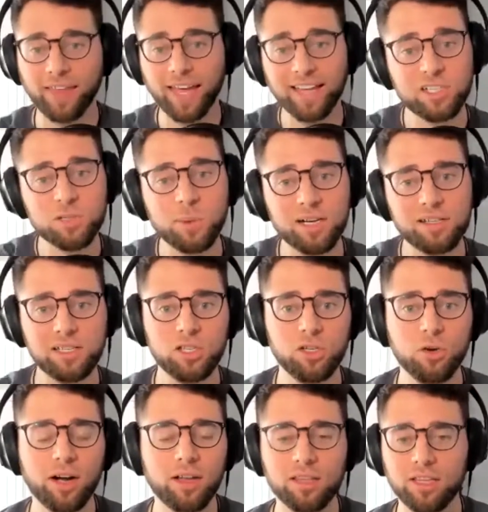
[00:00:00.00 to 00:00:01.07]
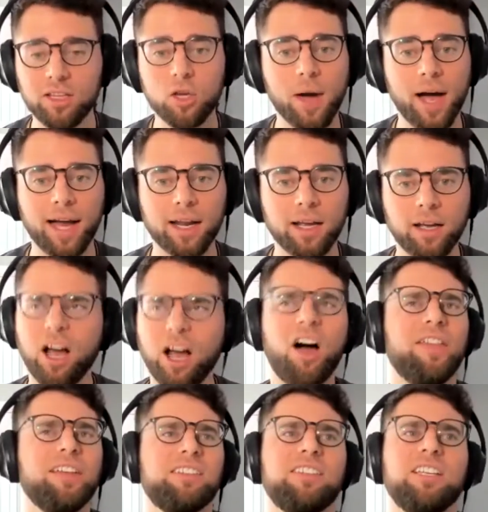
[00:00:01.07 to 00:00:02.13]
They had the experience that you, that you no. had.
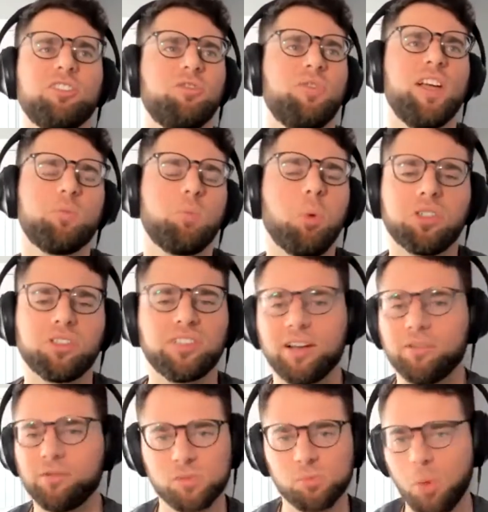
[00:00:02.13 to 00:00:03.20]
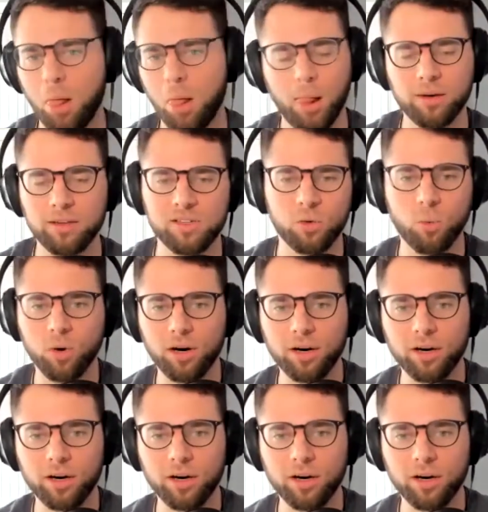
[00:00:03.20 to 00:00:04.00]
Oh, this, this Facebook stuff is blah, blah, it doesn't work.